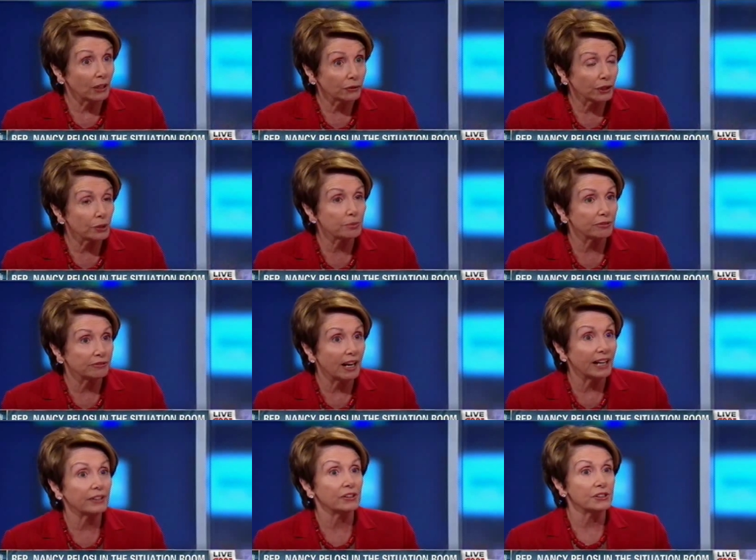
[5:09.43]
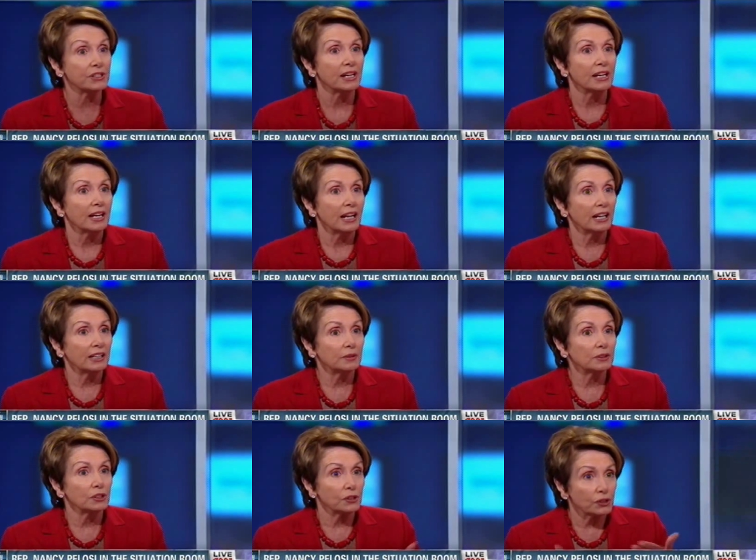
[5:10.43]
healthcare providers,
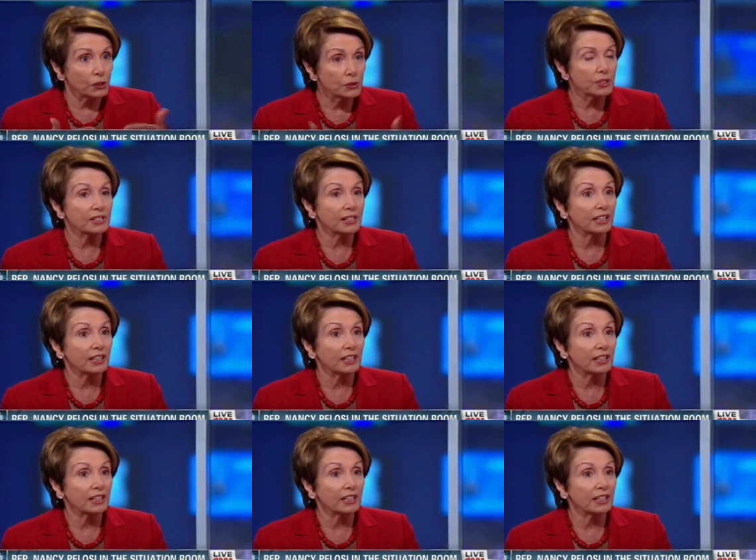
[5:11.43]
use it